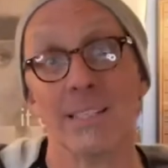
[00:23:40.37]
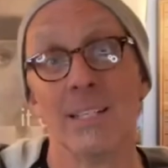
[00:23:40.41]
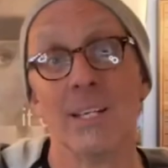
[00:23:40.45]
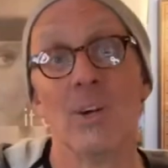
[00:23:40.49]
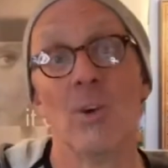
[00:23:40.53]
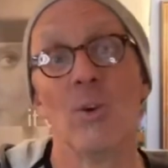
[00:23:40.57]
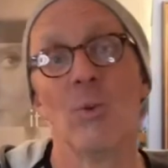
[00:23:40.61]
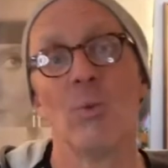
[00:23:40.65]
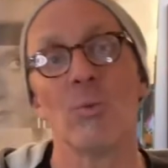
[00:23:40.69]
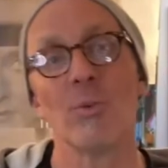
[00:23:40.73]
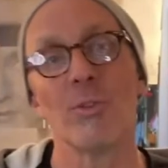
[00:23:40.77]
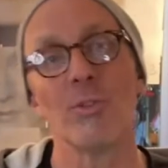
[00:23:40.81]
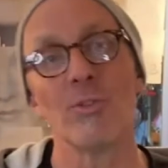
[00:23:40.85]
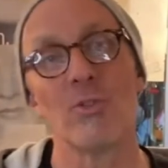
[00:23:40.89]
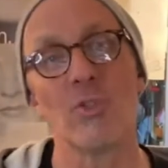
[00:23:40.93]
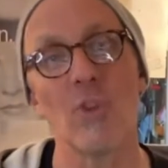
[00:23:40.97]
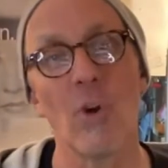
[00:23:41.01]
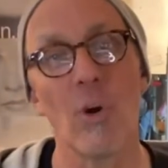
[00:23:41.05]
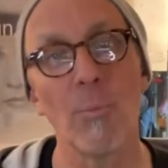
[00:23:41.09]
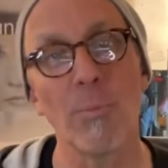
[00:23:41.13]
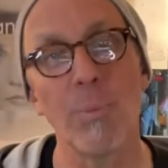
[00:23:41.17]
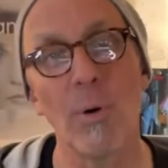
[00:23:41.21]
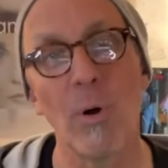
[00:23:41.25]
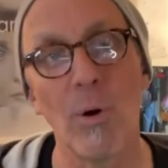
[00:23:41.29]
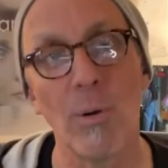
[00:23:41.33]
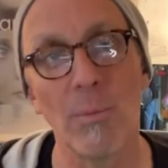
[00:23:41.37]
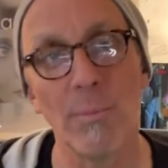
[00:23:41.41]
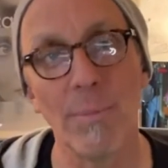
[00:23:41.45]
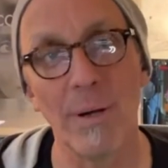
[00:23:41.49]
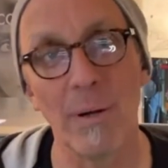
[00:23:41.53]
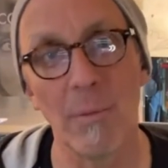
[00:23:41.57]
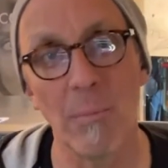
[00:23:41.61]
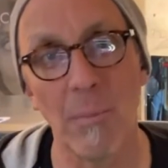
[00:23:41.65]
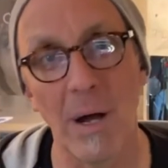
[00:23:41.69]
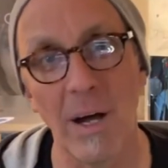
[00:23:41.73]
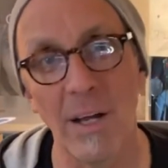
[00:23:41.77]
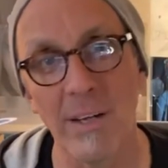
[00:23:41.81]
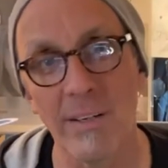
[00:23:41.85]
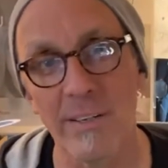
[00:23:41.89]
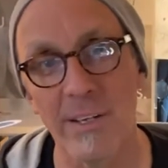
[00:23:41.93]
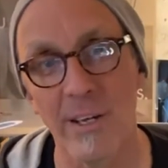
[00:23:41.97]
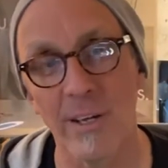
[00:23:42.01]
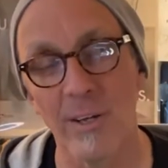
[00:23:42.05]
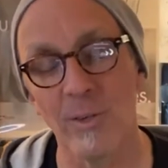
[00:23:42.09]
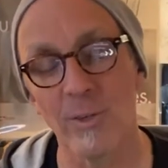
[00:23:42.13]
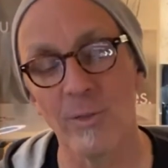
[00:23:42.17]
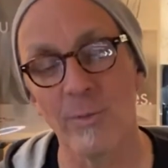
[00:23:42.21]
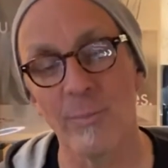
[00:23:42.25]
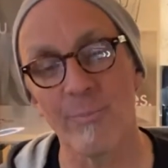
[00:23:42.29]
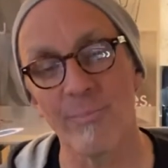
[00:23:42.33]
with Jean-Paul
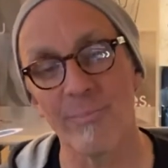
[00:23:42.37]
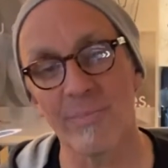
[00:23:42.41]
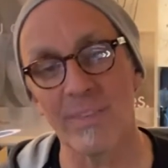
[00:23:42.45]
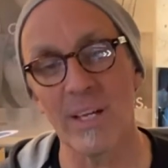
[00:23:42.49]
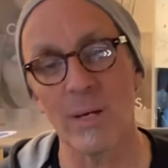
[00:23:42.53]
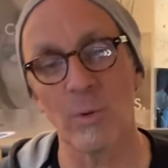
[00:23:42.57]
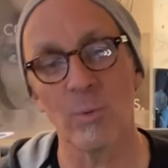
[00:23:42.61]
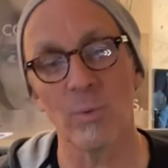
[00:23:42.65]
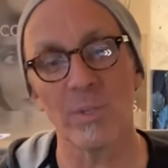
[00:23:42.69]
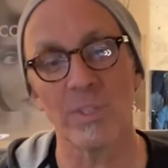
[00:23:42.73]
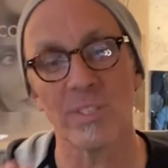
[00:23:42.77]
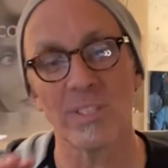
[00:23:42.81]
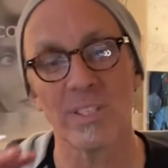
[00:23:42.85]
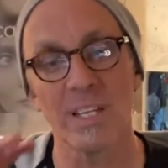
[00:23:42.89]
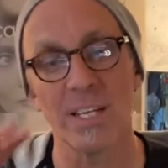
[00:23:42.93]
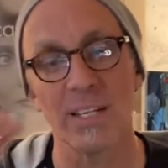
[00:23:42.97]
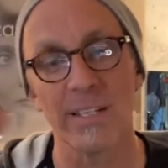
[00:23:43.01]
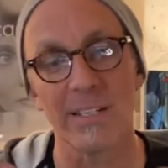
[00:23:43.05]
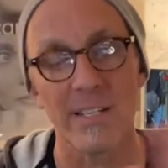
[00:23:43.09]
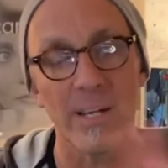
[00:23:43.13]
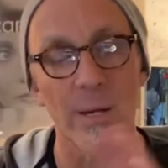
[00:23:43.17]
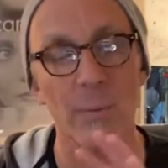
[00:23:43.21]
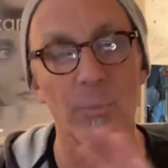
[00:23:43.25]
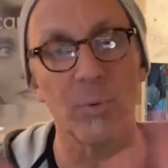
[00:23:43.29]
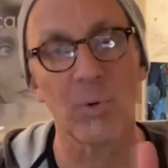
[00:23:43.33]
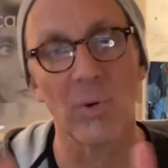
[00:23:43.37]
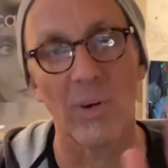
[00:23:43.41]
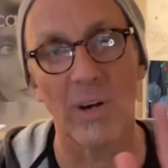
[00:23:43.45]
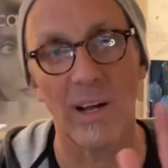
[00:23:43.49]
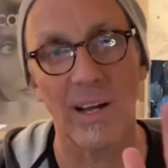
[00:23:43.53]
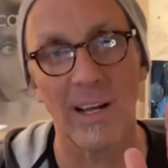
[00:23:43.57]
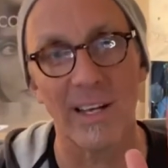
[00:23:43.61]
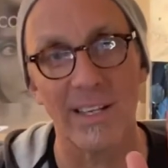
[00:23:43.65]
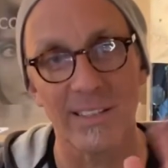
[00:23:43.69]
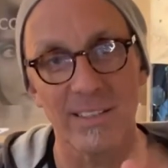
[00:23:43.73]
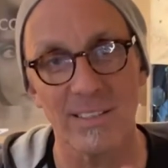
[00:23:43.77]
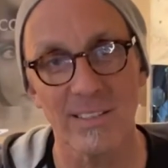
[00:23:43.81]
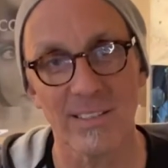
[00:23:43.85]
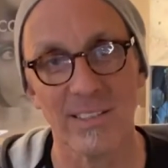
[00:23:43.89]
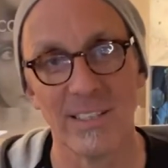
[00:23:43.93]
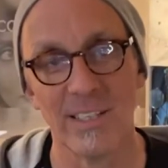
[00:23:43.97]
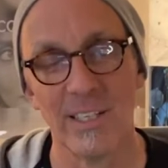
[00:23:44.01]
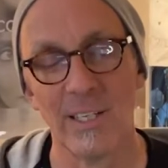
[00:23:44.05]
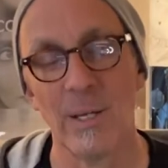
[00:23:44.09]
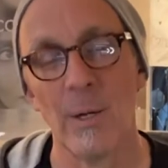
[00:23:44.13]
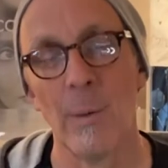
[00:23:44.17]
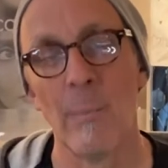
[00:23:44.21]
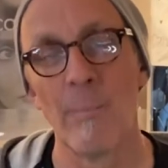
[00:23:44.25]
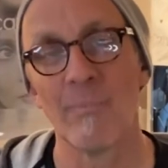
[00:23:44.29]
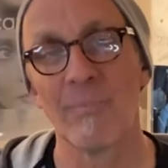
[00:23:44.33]
Belmondo that was contemporized
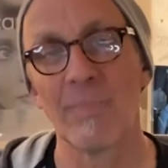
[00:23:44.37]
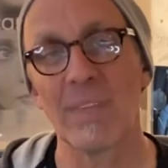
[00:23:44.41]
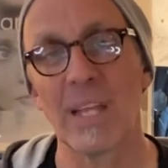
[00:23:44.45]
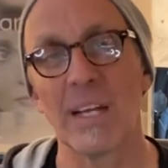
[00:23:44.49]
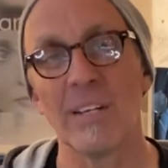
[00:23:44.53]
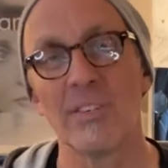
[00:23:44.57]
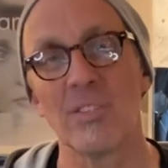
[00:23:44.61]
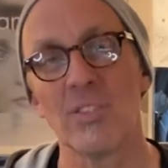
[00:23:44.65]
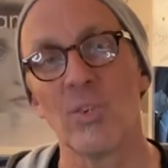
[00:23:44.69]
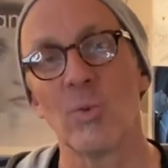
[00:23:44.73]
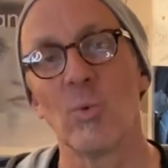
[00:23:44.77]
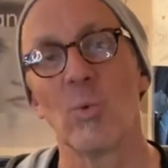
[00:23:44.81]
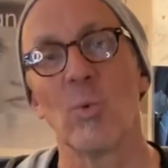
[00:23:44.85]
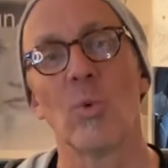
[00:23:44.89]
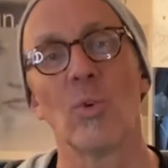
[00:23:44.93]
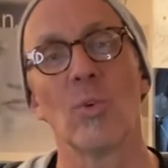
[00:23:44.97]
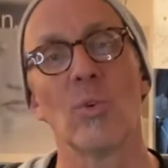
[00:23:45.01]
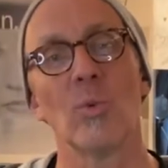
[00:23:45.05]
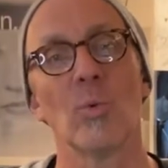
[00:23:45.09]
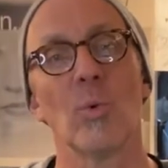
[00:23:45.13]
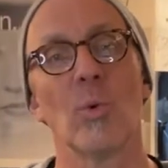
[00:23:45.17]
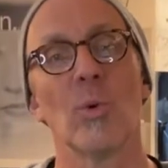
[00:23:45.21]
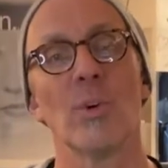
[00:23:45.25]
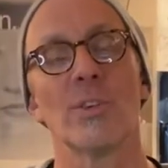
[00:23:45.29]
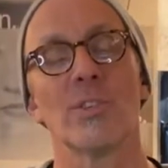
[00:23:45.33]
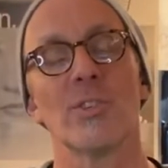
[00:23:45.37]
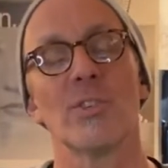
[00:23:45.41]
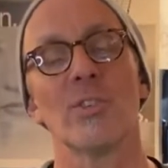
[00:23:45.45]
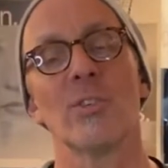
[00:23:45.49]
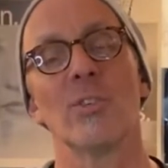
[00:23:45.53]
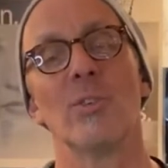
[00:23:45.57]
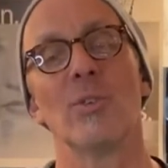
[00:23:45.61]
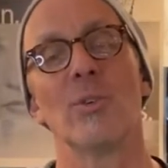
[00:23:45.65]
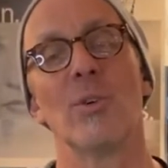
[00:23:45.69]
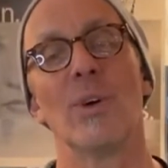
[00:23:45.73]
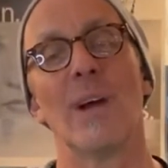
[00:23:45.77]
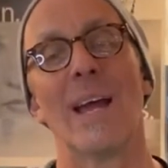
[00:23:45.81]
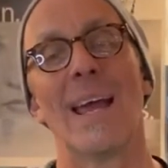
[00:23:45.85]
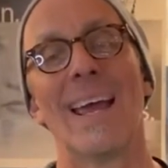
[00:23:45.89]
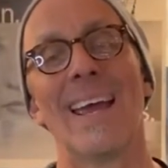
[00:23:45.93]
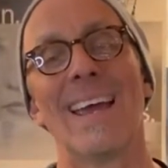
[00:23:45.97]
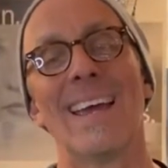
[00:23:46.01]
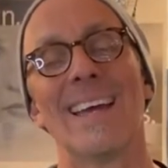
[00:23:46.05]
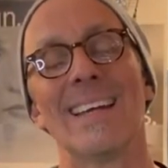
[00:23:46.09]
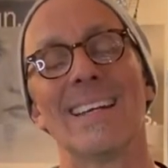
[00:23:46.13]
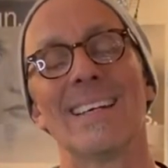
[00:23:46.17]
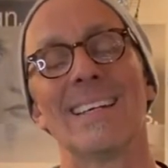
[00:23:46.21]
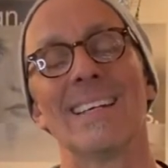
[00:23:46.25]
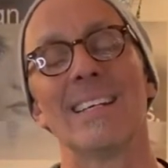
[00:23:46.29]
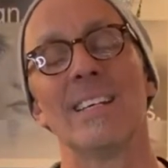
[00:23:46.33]
to World War II,
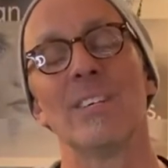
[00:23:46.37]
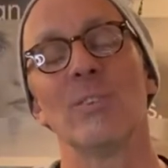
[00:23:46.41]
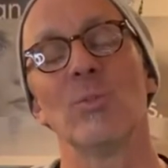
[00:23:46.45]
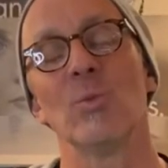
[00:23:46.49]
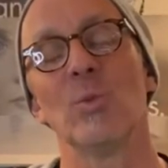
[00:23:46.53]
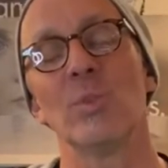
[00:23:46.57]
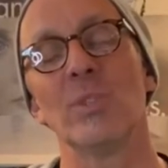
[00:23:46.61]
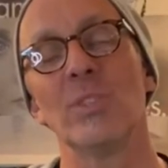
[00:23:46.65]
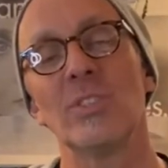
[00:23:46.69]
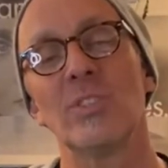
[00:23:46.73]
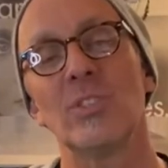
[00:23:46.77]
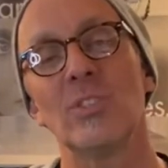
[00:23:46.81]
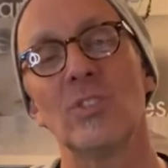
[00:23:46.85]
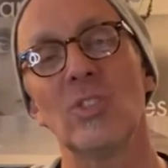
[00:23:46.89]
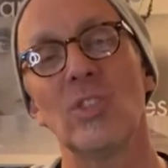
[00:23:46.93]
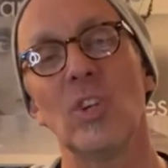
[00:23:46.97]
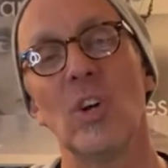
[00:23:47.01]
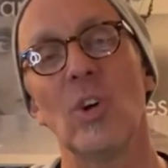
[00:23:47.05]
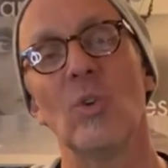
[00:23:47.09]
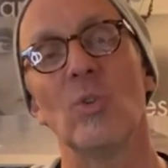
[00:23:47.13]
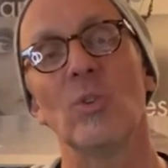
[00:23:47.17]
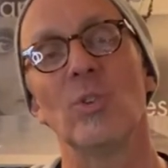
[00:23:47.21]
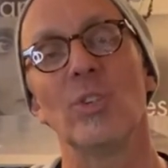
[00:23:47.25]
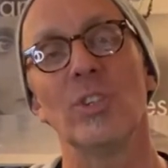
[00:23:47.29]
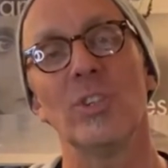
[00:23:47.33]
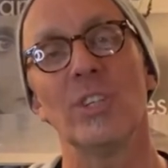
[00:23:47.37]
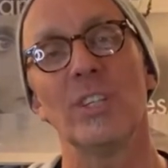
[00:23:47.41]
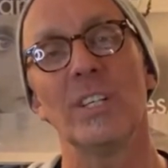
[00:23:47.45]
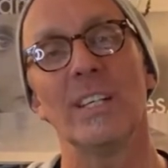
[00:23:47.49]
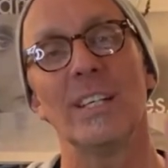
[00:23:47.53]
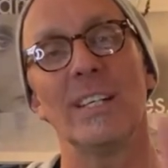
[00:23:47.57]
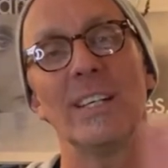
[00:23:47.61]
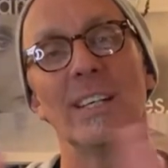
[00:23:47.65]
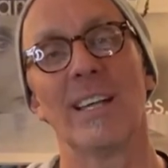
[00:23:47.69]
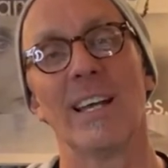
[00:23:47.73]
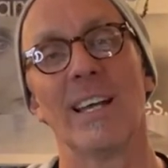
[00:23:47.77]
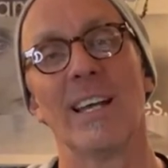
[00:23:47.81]
and it was so good.